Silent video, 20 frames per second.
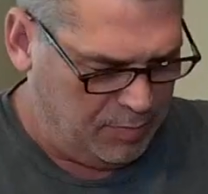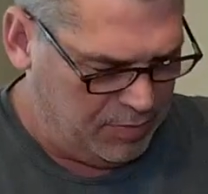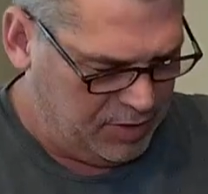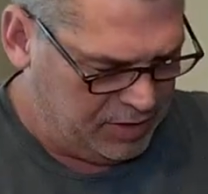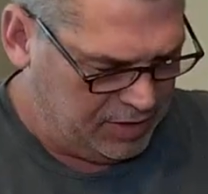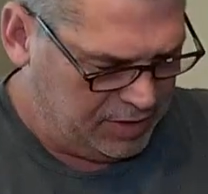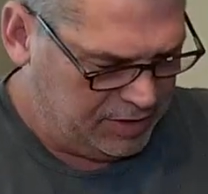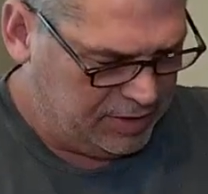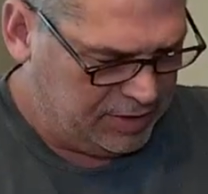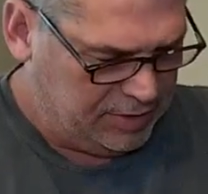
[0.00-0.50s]

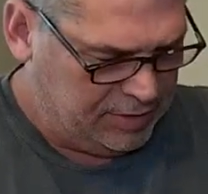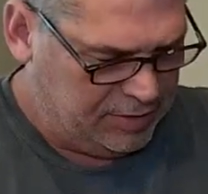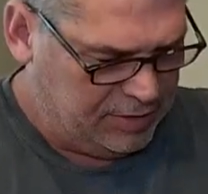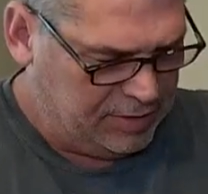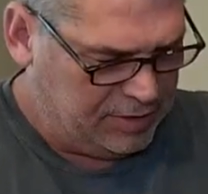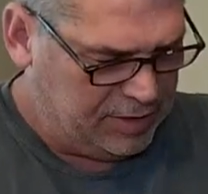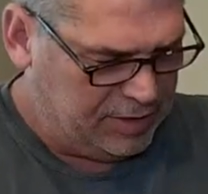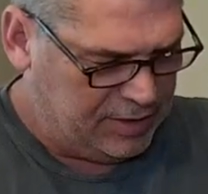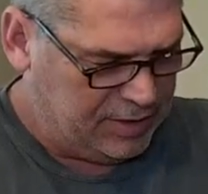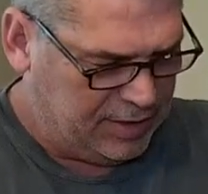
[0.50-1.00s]
This
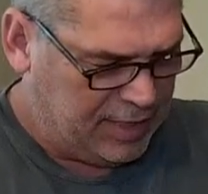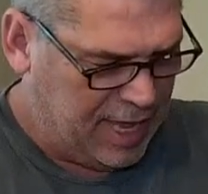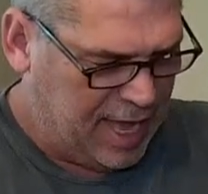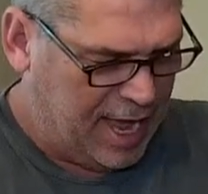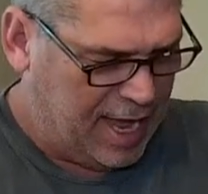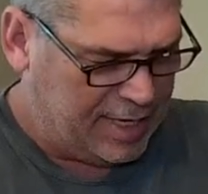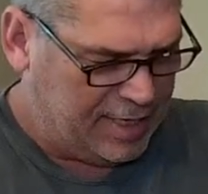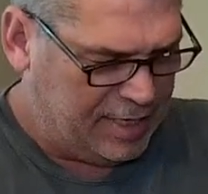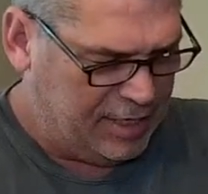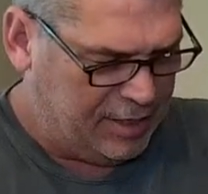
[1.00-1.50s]
is
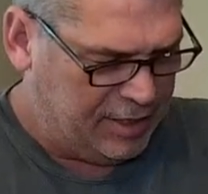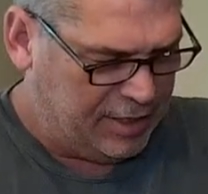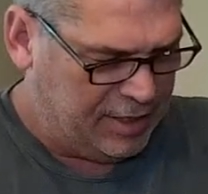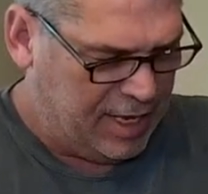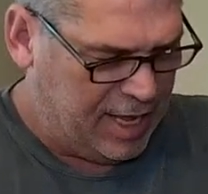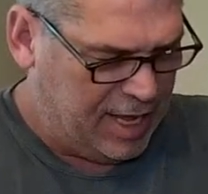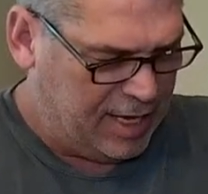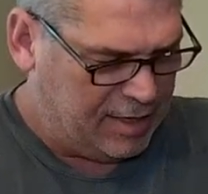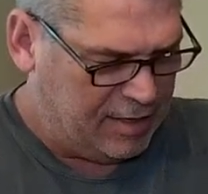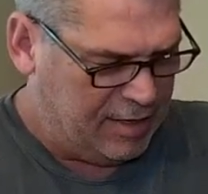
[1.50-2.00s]
lock and
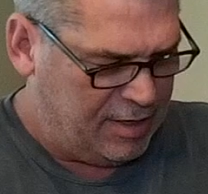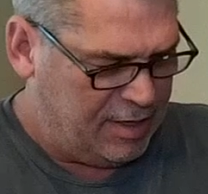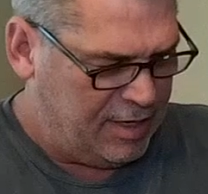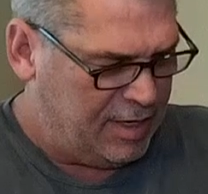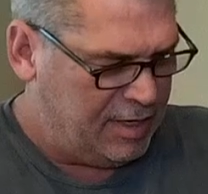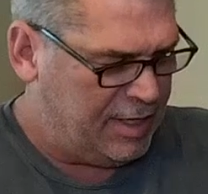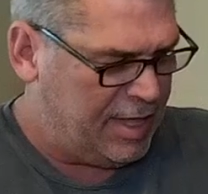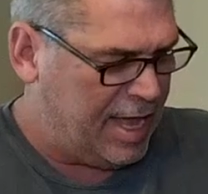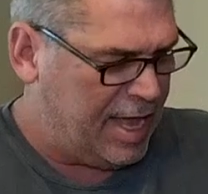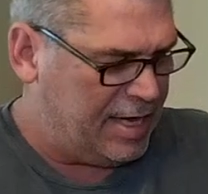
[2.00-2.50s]
unlock,
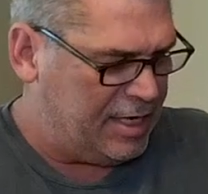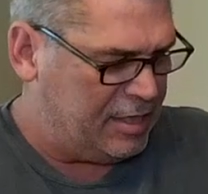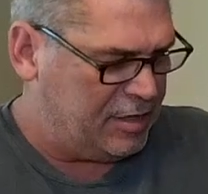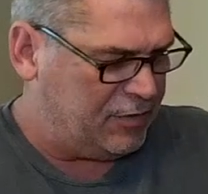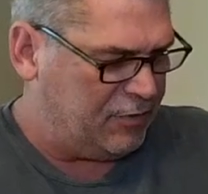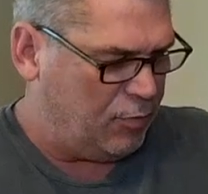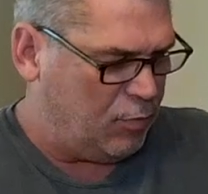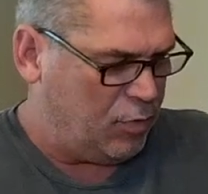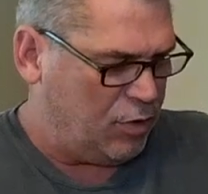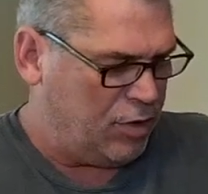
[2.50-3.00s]
and that is
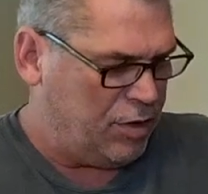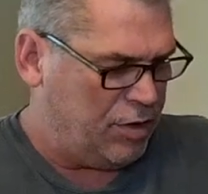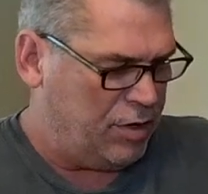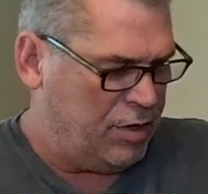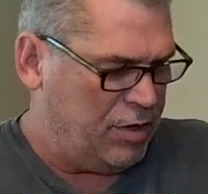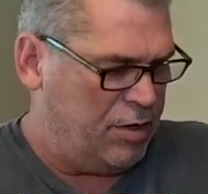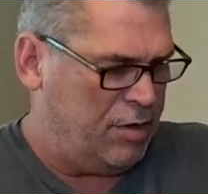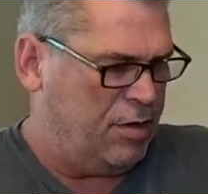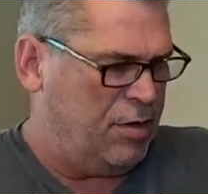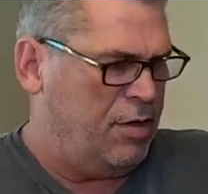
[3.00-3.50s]

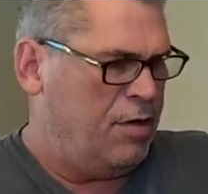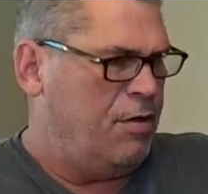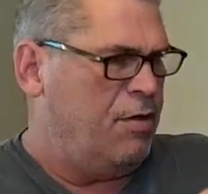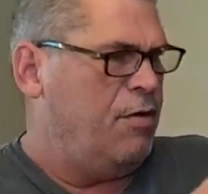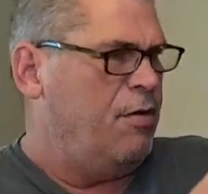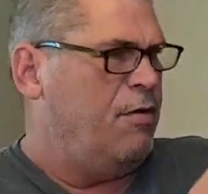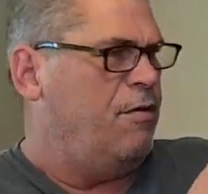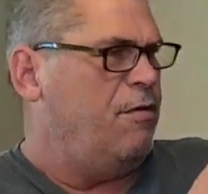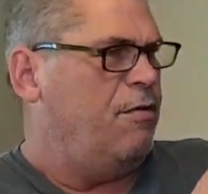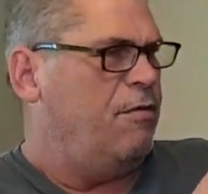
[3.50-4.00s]
for,
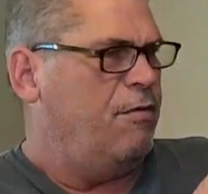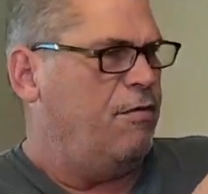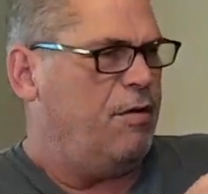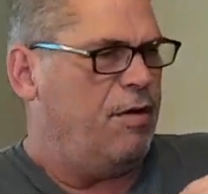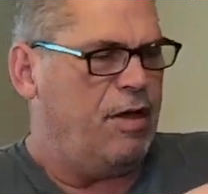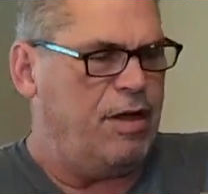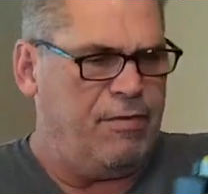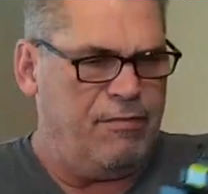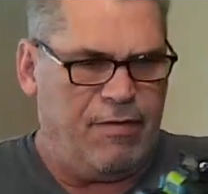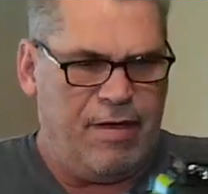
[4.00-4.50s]

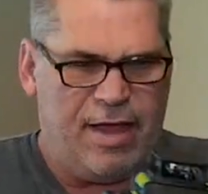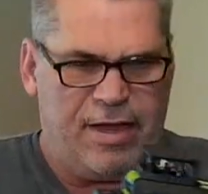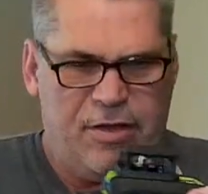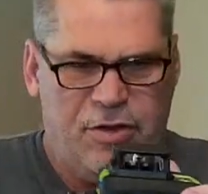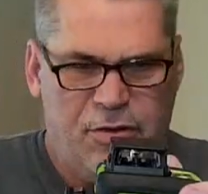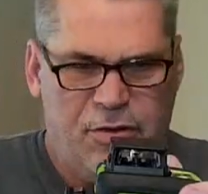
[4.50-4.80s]
in fact,